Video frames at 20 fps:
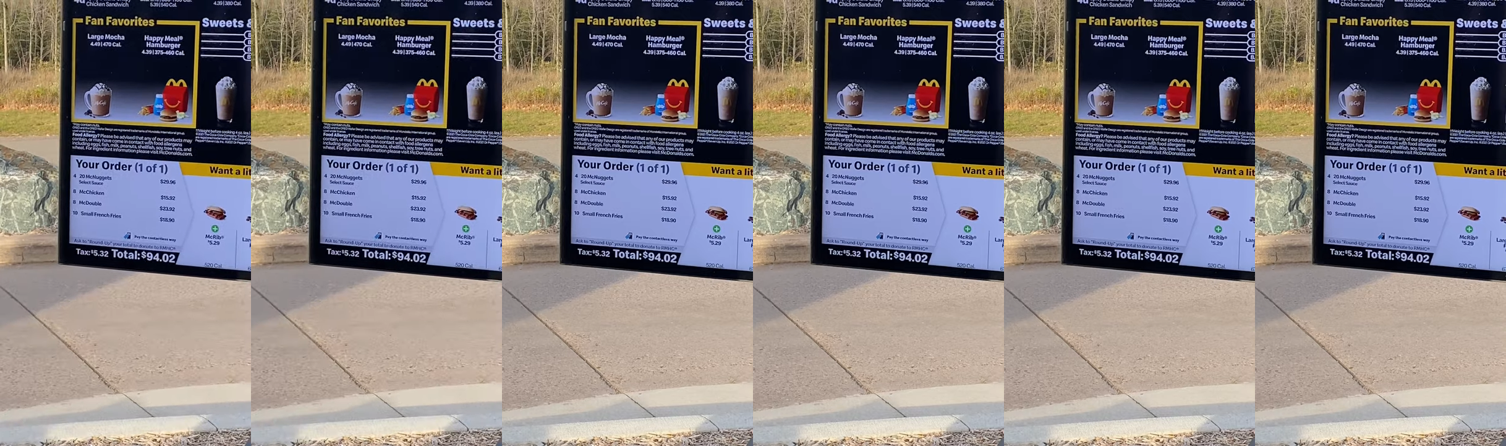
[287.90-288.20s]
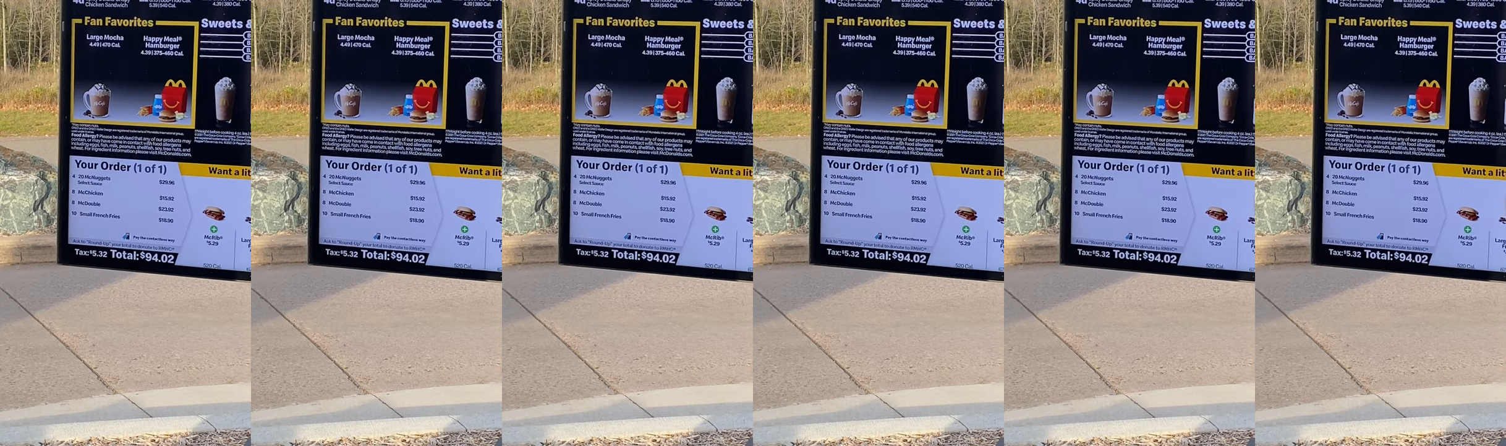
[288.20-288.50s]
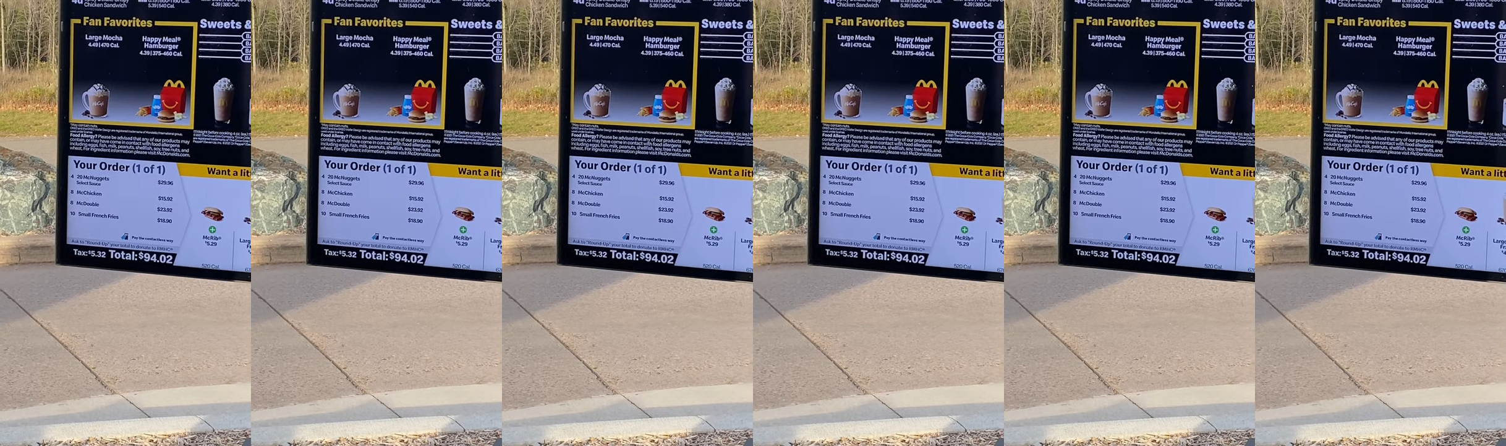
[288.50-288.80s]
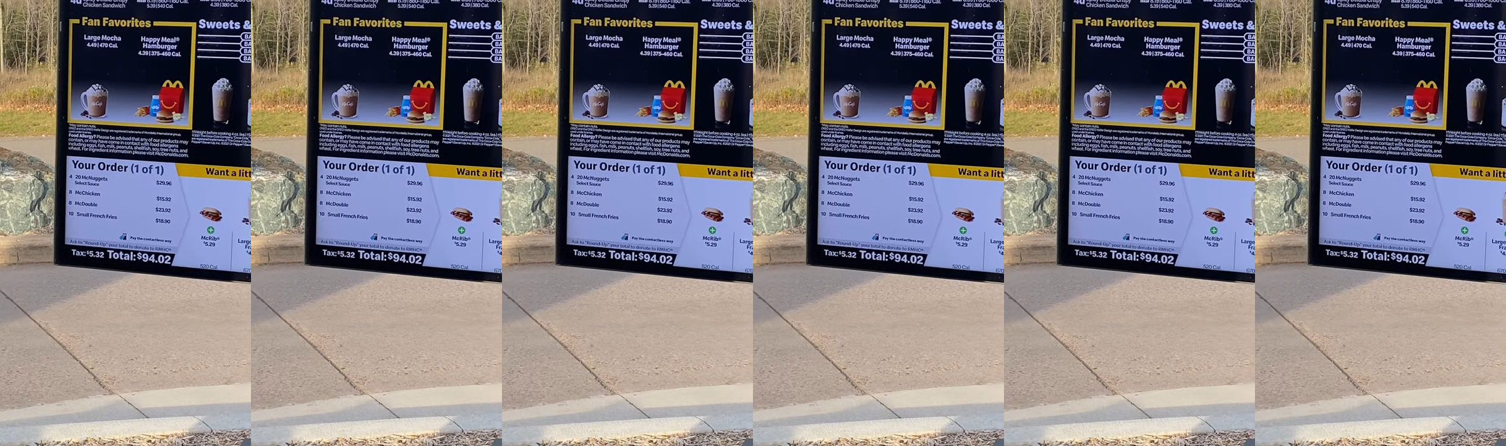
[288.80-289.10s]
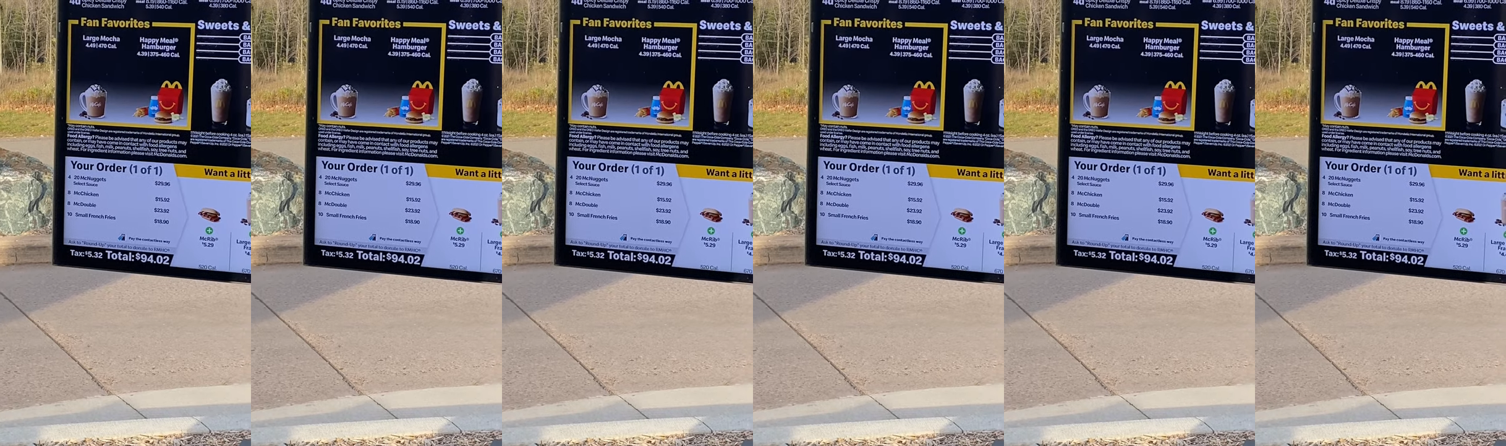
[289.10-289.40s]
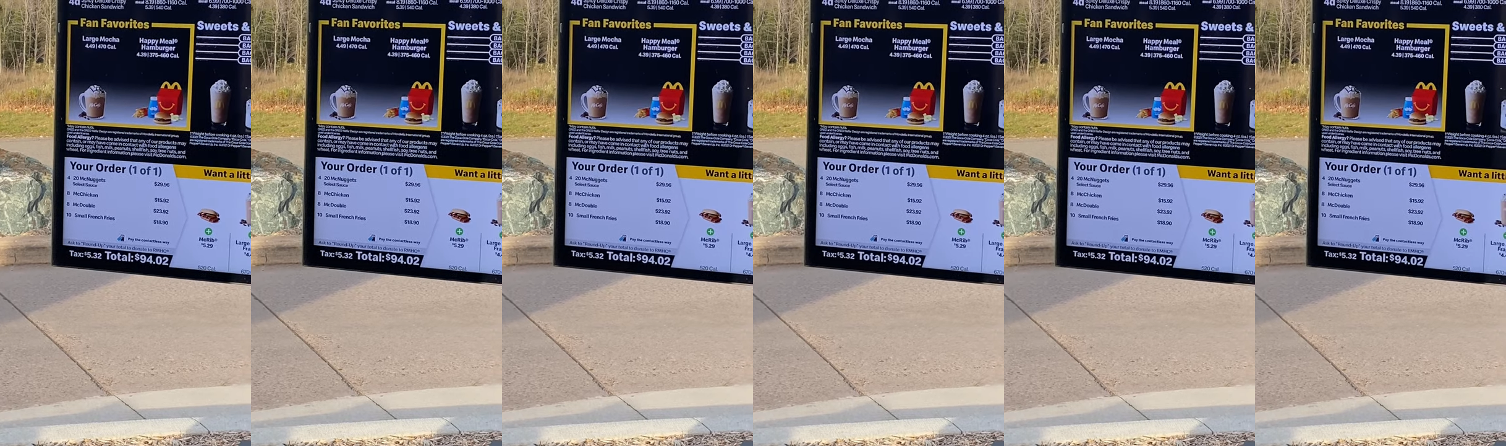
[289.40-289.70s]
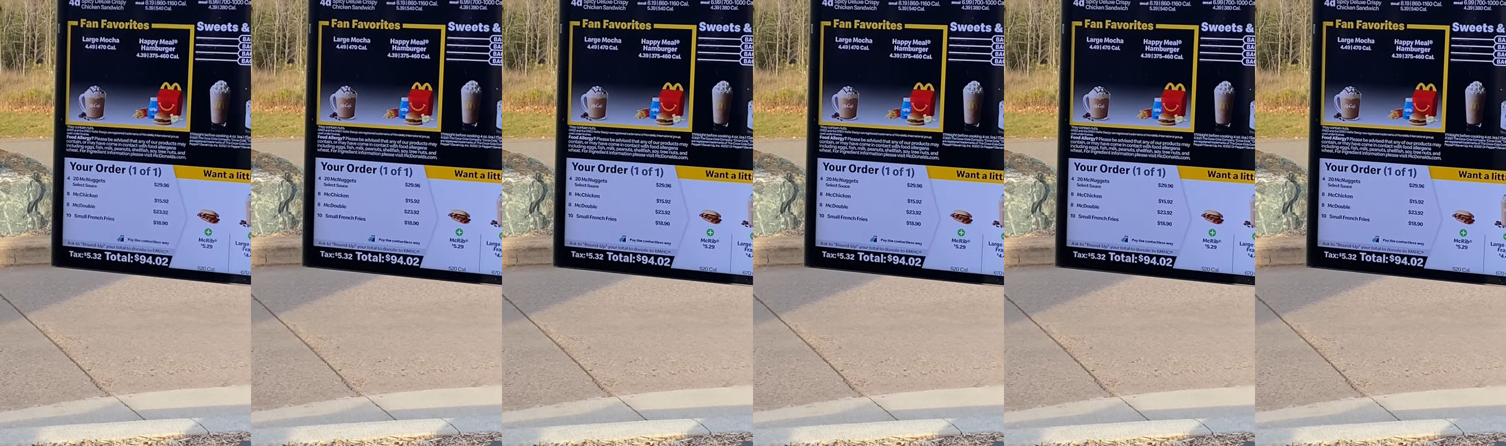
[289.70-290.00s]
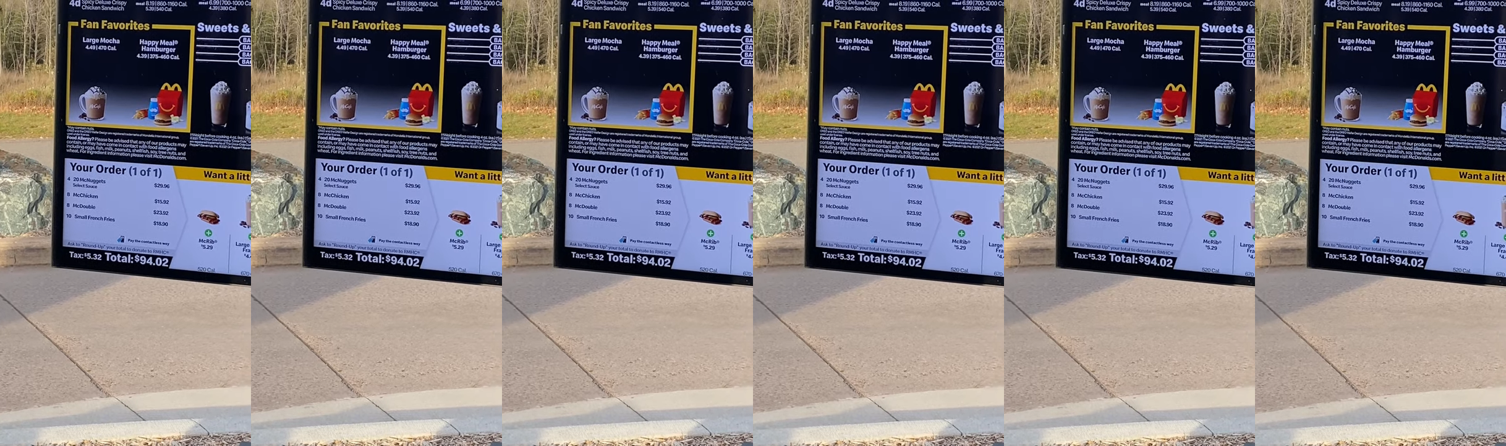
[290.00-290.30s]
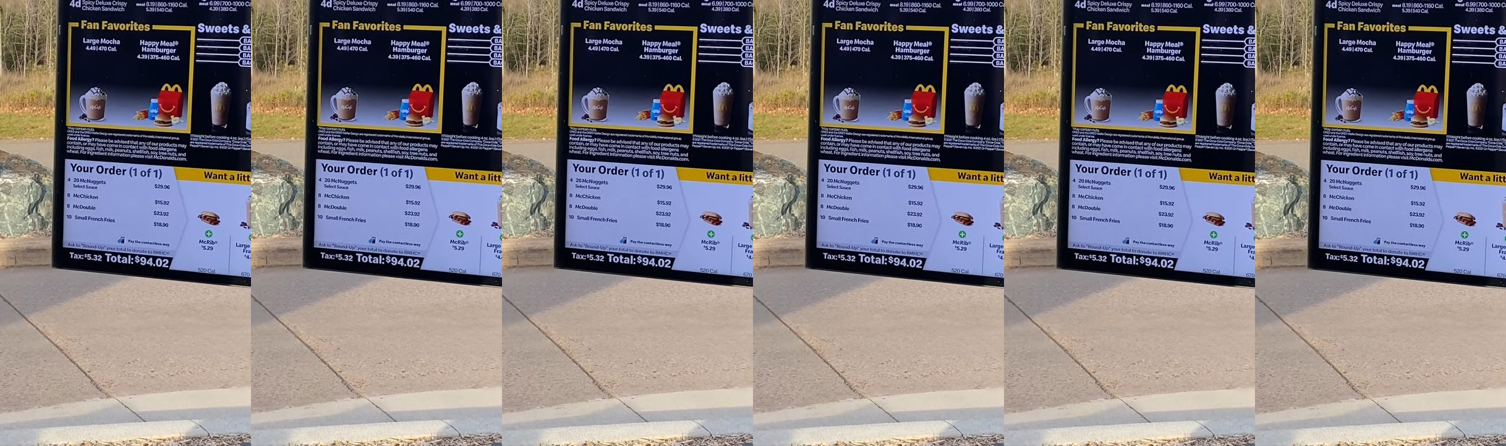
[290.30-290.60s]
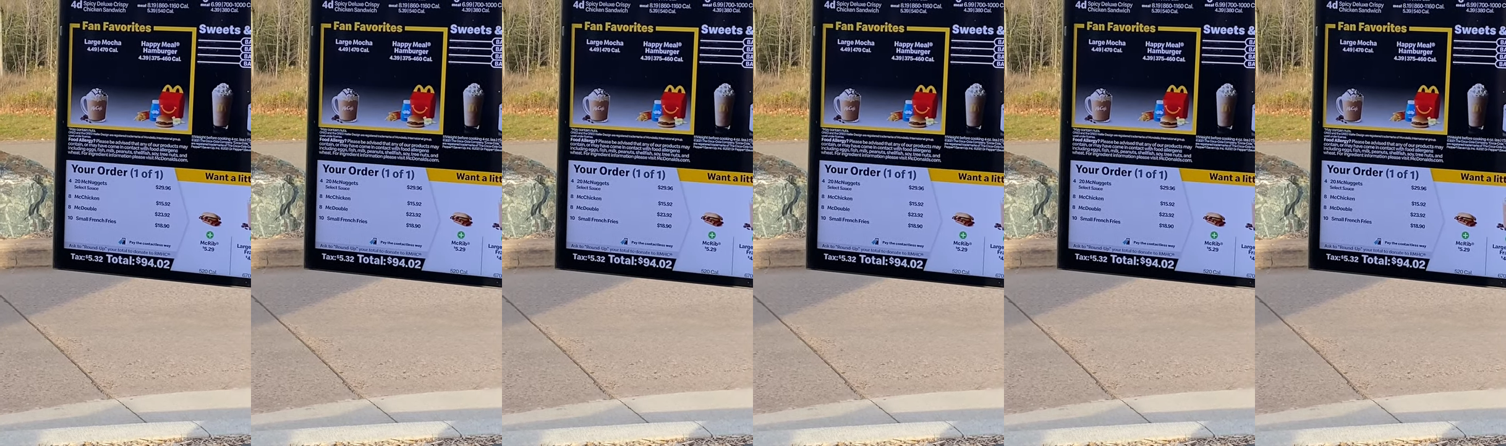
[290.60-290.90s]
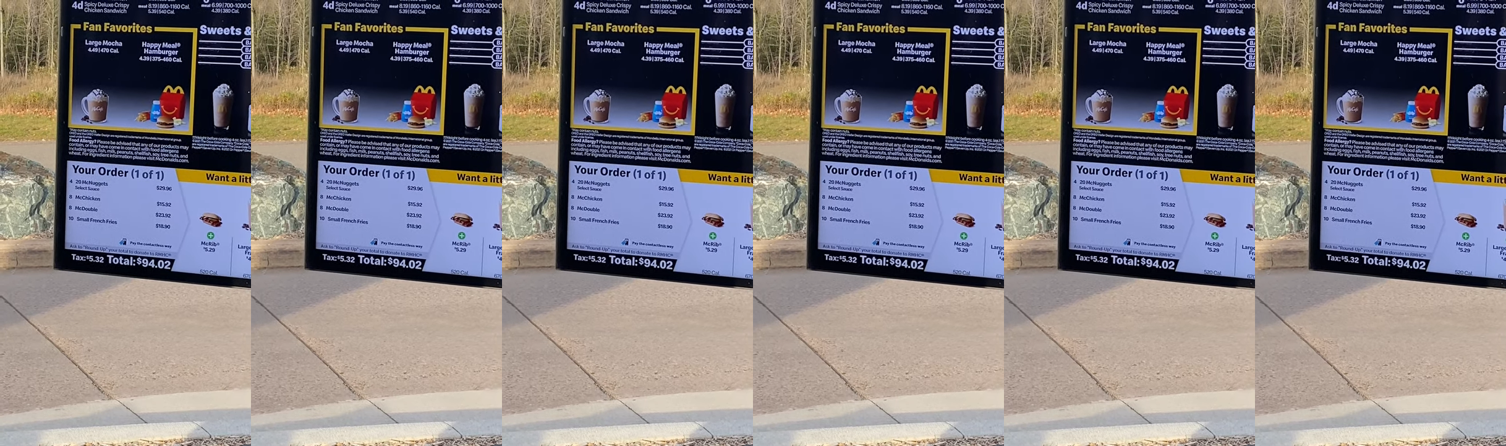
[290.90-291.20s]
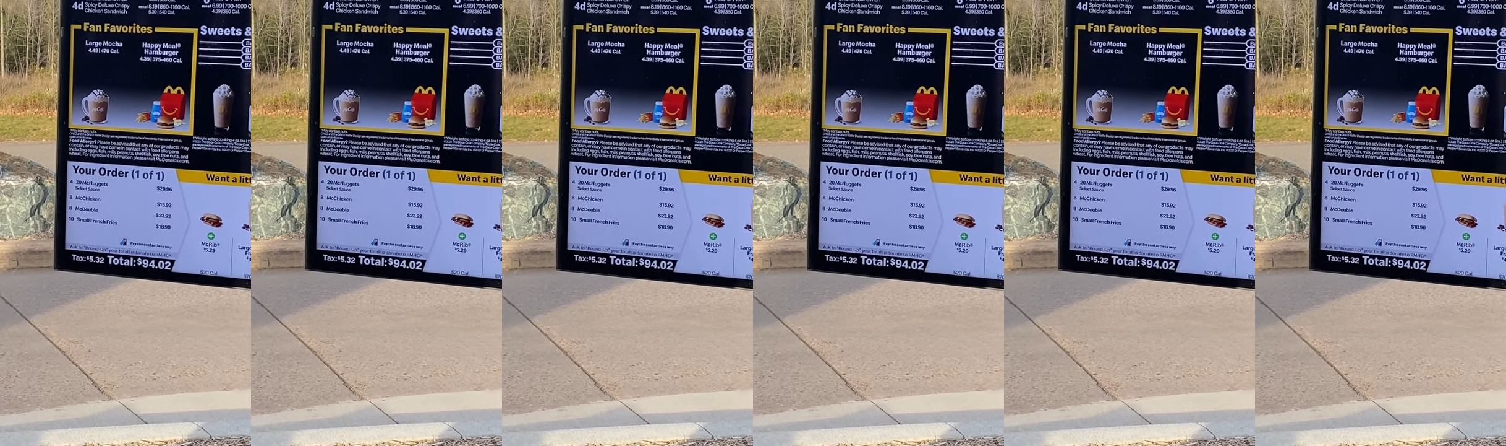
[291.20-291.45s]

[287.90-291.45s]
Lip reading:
No face is visible, so there are no lips to read.